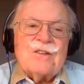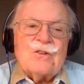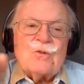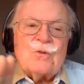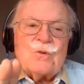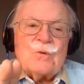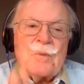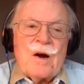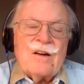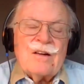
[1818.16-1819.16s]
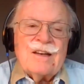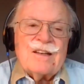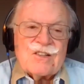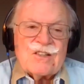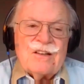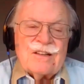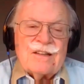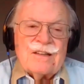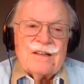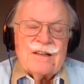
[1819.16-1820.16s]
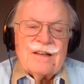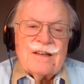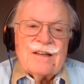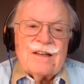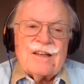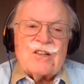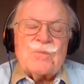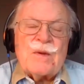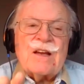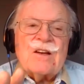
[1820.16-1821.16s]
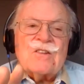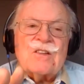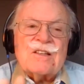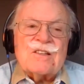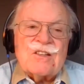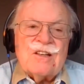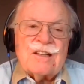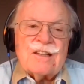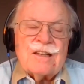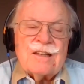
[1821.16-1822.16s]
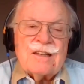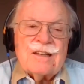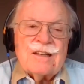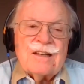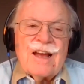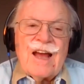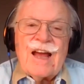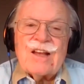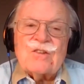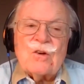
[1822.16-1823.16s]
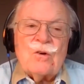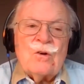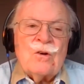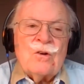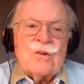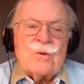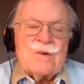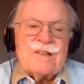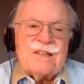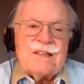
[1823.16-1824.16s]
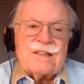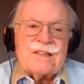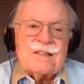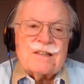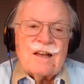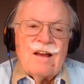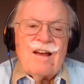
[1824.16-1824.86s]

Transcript: to pardon the son is because the son has all the receipts